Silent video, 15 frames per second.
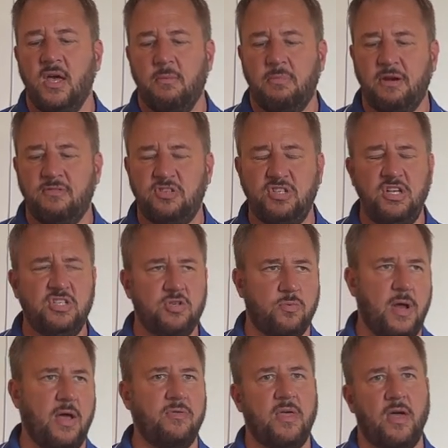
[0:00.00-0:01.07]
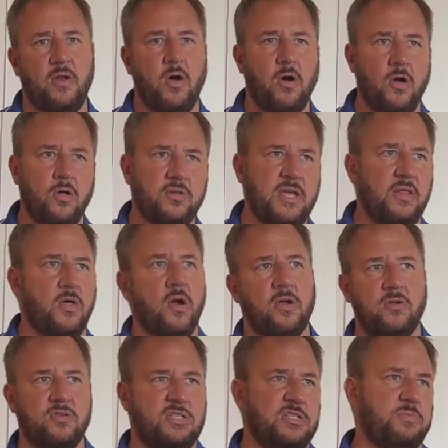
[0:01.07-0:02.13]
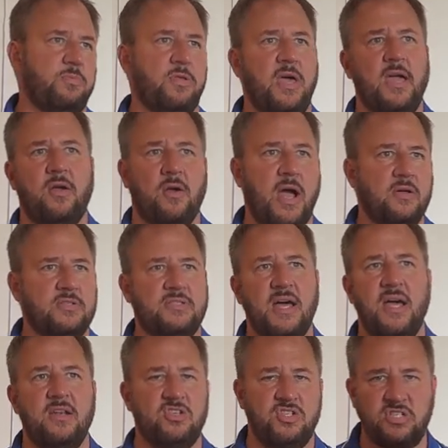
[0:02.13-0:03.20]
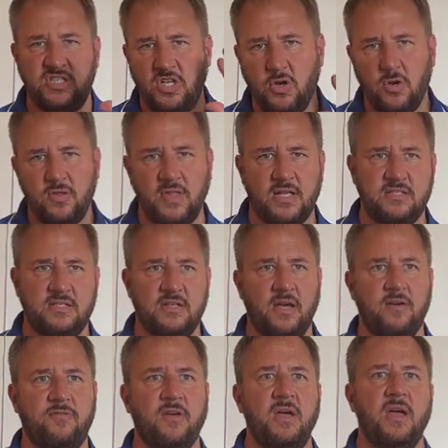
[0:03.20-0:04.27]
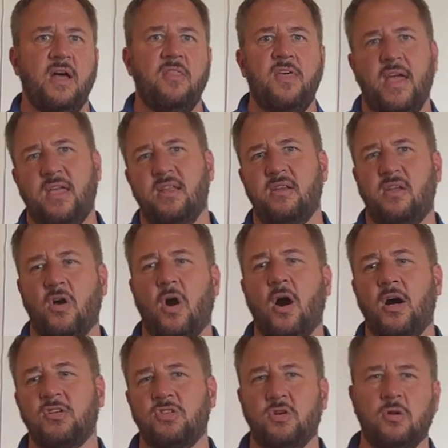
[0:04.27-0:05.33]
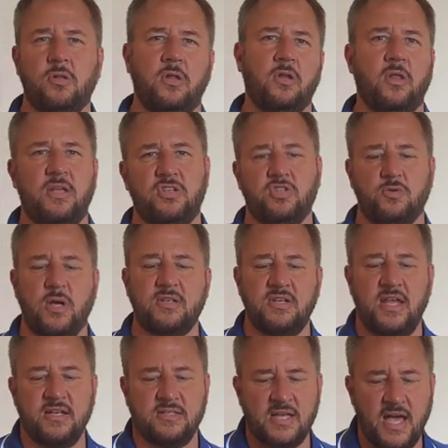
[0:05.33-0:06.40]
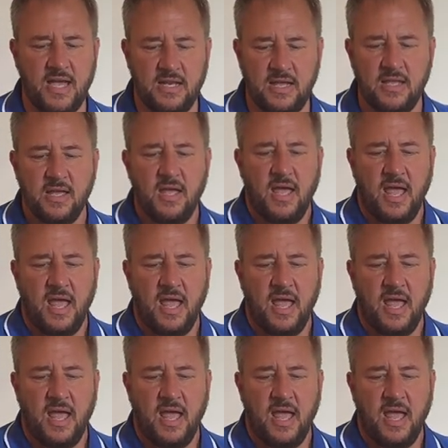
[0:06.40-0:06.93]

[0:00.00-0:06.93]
But if she's around that all day long, or she's playing outside and she's hearing that stuff, that can cause her a little stress and anxiety.